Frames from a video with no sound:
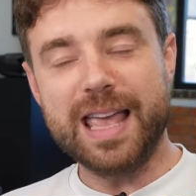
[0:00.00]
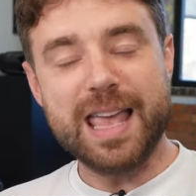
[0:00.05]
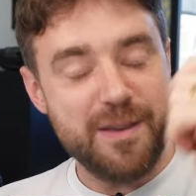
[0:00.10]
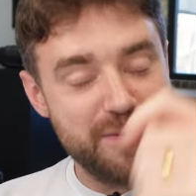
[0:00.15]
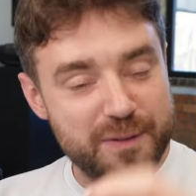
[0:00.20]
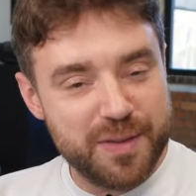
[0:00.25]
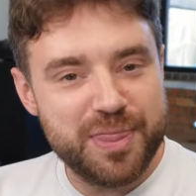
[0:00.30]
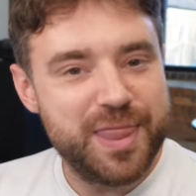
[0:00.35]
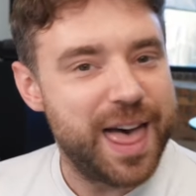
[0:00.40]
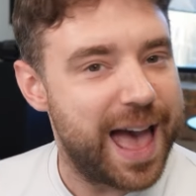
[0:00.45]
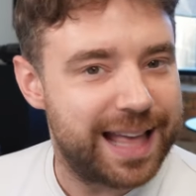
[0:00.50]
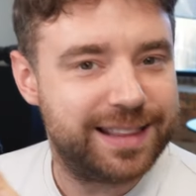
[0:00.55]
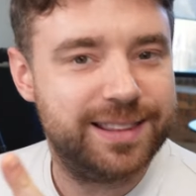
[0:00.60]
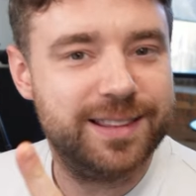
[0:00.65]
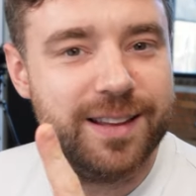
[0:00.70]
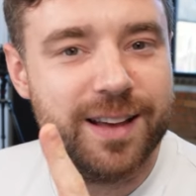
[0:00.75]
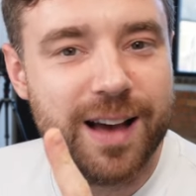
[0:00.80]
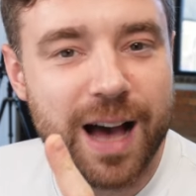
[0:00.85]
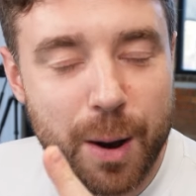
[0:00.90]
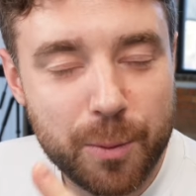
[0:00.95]
even
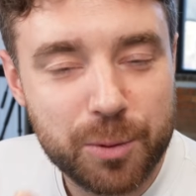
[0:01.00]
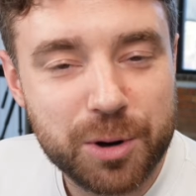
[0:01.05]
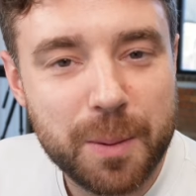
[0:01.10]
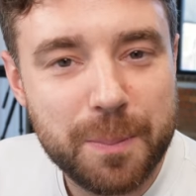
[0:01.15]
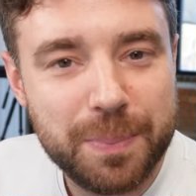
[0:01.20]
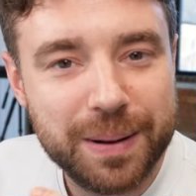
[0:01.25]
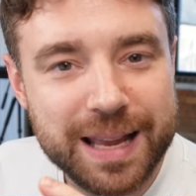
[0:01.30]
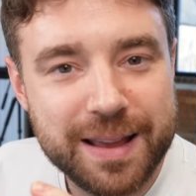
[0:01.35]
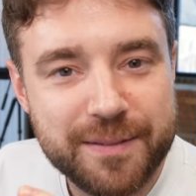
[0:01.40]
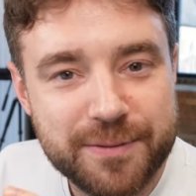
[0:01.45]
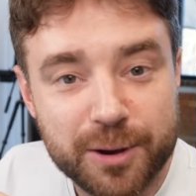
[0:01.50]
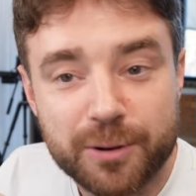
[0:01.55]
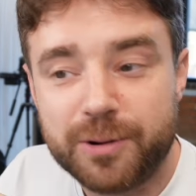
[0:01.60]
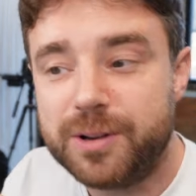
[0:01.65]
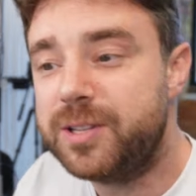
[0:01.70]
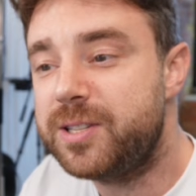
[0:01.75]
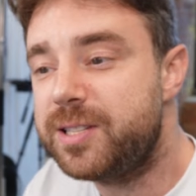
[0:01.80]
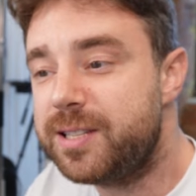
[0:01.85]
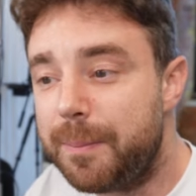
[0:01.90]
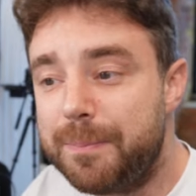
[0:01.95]
then, I want to believe there
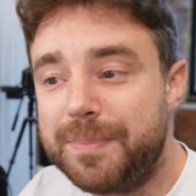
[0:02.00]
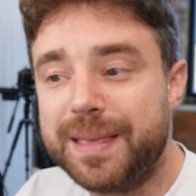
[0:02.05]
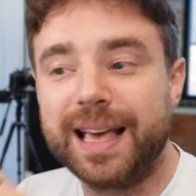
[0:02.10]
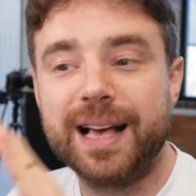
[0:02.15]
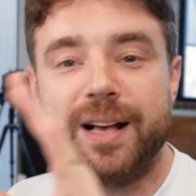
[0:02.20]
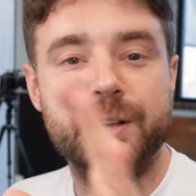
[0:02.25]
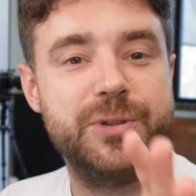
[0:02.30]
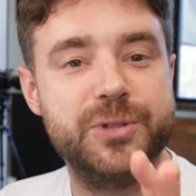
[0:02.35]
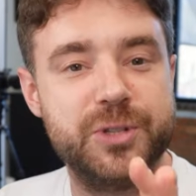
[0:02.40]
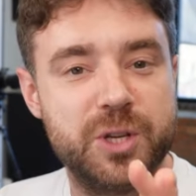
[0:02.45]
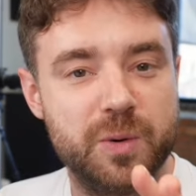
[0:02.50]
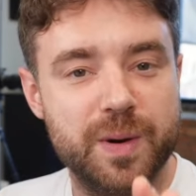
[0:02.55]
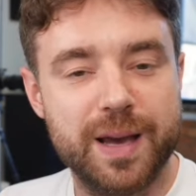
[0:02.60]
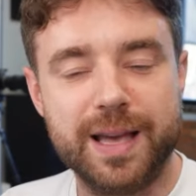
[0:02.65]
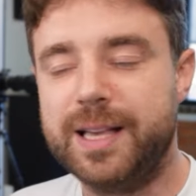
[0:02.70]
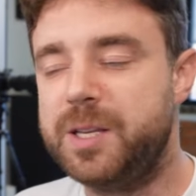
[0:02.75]
is something else to it.